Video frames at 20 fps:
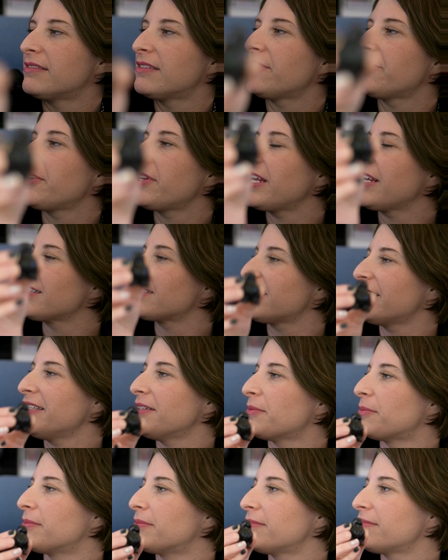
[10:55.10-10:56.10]
You can't see
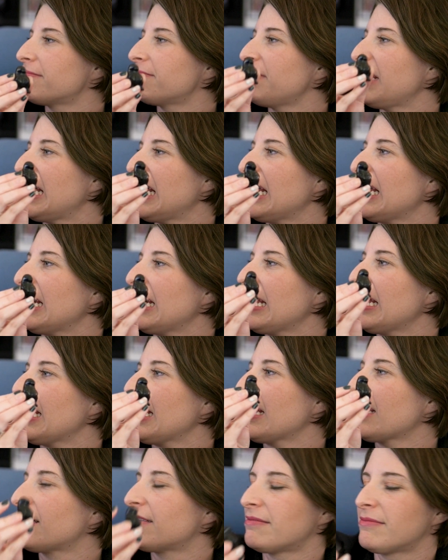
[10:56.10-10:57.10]
me.
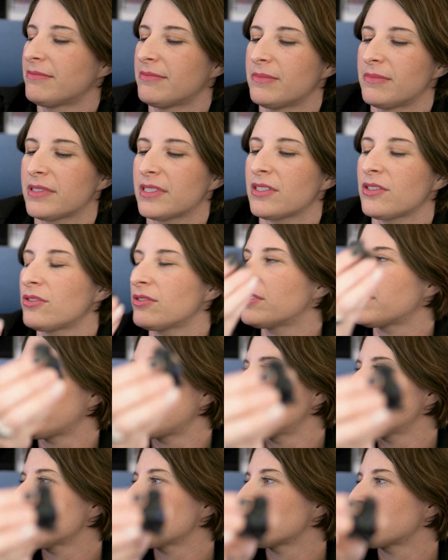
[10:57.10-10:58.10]
It's a little
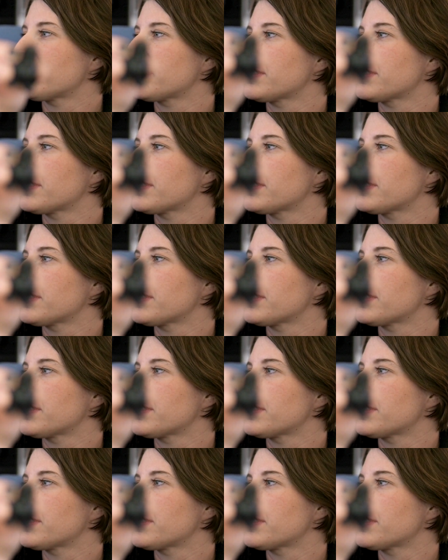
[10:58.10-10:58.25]
dinosaur.